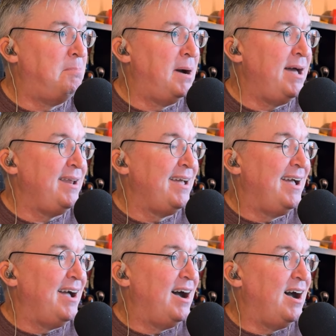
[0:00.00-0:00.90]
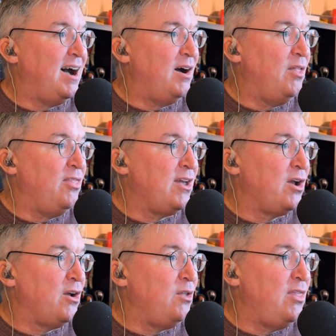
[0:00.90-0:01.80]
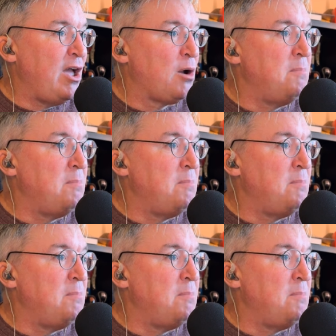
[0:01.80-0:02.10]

but uh, they're they are